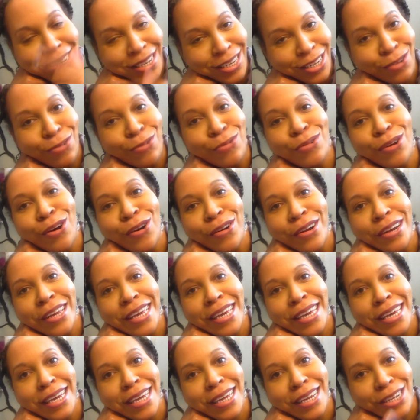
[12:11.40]
Tune on
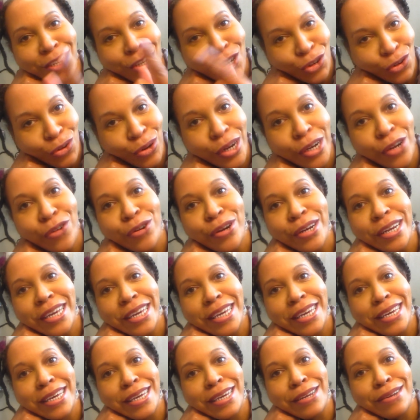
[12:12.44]
in, join on
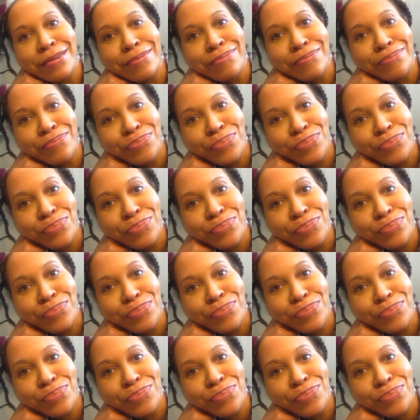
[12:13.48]
in.